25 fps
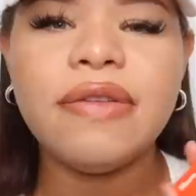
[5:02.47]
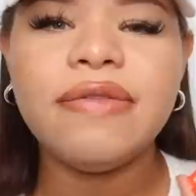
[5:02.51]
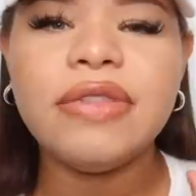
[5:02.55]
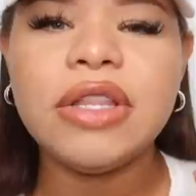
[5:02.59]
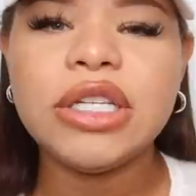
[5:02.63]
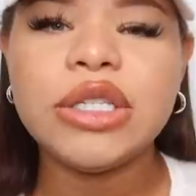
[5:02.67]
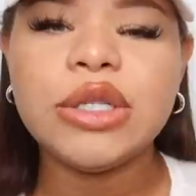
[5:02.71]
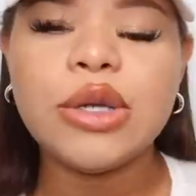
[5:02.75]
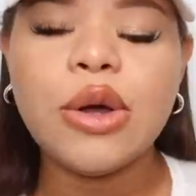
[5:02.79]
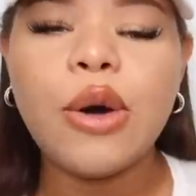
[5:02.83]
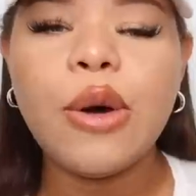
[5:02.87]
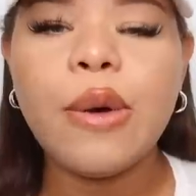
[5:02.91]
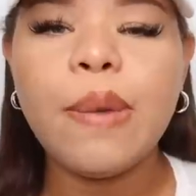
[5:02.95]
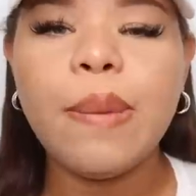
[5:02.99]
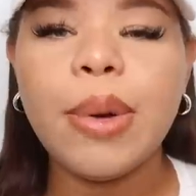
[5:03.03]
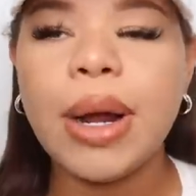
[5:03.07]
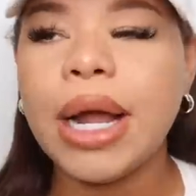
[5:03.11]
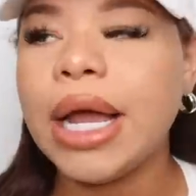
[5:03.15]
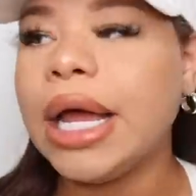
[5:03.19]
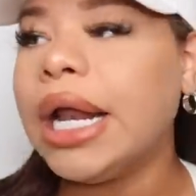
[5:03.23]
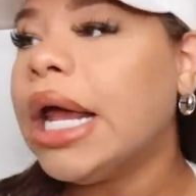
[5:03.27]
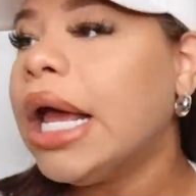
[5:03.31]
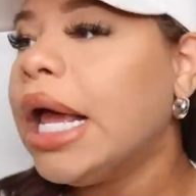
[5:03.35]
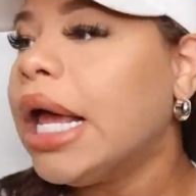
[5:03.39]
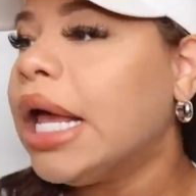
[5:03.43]
love this whole
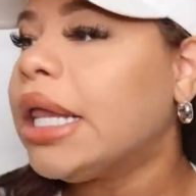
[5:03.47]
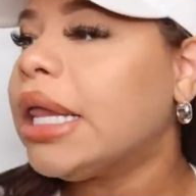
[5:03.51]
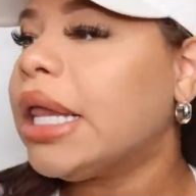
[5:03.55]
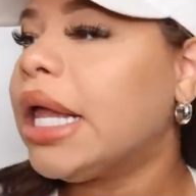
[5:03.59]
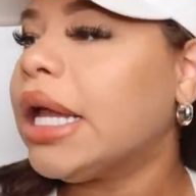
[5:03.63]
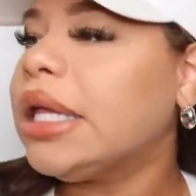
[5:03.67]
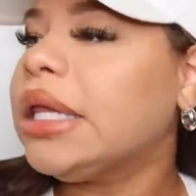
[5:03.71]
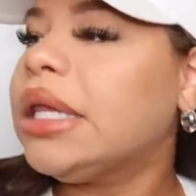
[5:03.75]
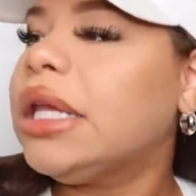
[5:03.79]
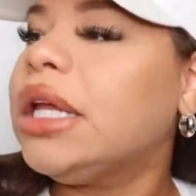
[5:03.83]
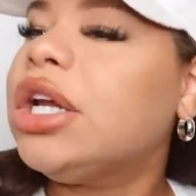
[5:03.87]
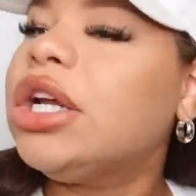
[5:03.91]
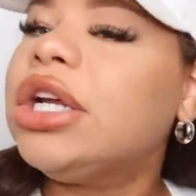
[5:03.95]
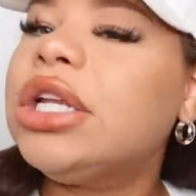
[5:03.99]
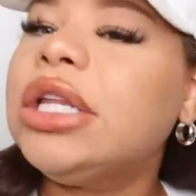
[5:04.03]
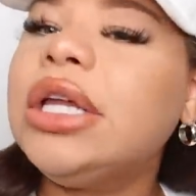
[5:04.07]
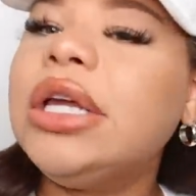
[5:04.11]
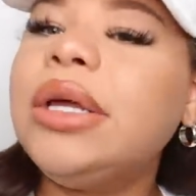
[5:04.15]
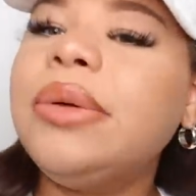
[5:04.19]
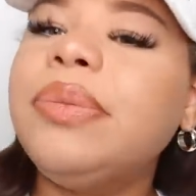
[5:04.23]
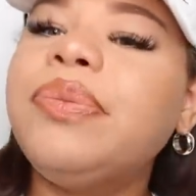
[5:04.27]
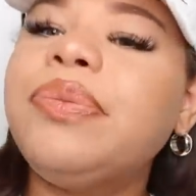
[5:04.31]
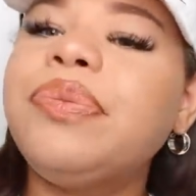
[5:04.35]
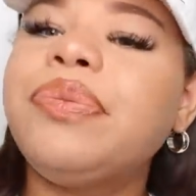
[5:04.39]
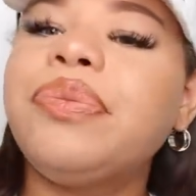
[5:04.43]
brand. Like,
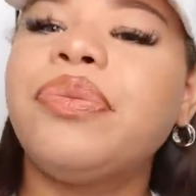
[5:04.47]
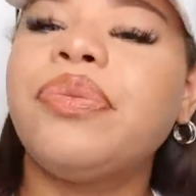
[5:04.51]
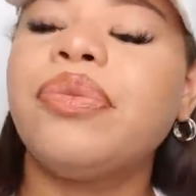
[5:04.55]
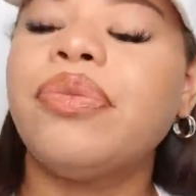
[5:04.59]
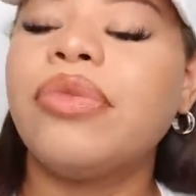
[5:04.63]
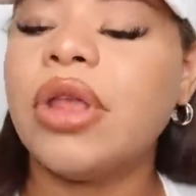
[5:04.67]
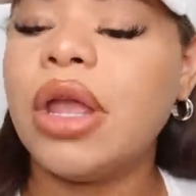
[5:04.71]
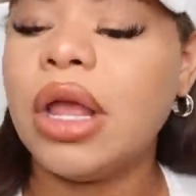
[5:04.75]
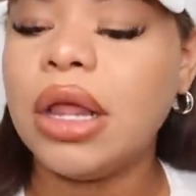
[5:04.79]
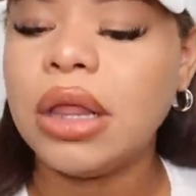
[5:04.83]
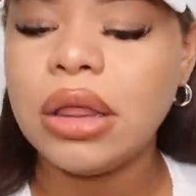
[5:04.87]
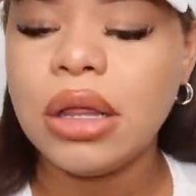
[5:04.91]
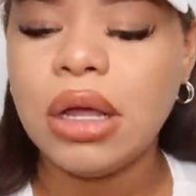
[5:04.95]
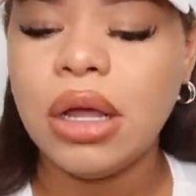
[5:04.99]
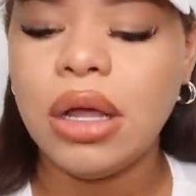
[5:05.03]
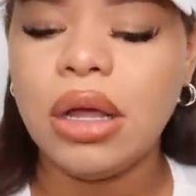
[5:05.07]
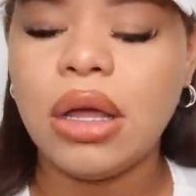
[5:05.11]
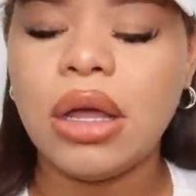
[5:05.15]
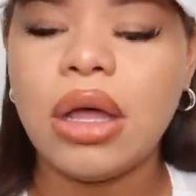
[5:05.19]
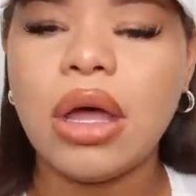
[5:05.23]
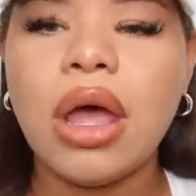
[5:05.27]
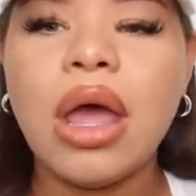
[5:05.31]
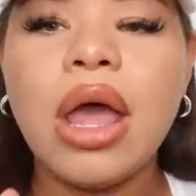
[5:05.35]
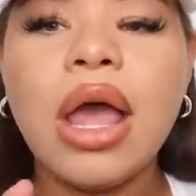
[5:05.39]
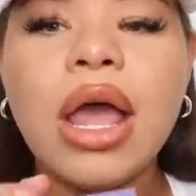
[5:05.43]
literally,
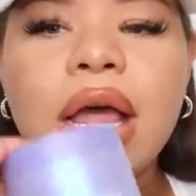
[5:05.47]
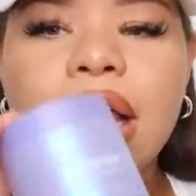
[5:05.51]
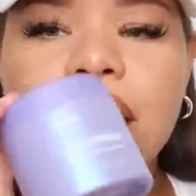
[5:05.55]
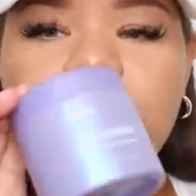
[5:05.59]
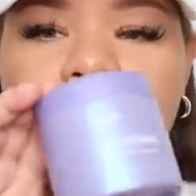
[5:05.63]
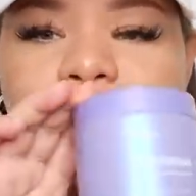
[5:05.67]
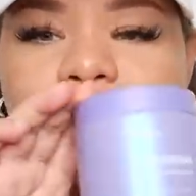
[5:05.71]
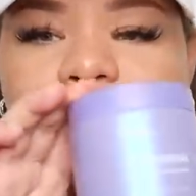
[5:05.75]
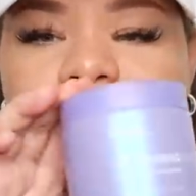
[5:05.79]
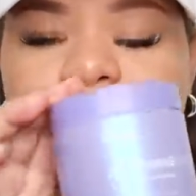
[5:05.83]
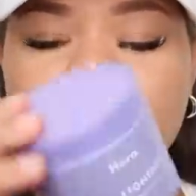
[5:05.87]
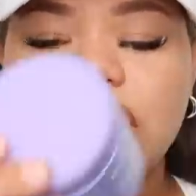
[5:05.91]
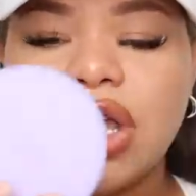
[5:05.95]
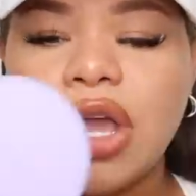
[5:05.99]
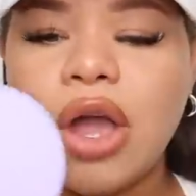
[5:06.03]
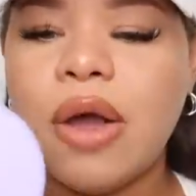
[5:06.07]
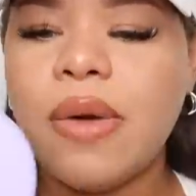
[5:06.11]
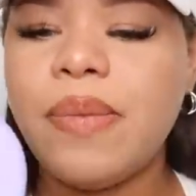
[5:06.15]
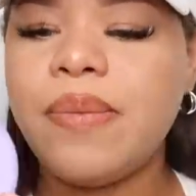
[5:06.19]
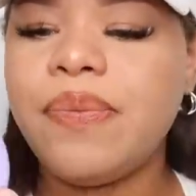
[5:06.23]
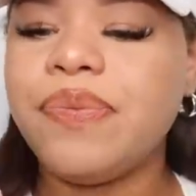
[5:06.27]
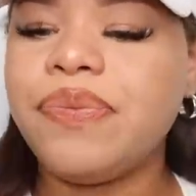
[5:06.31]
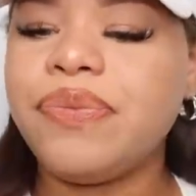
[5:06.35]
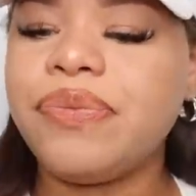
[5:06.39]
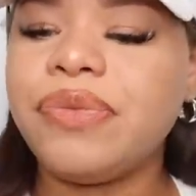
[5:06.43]
look, let me show y'all.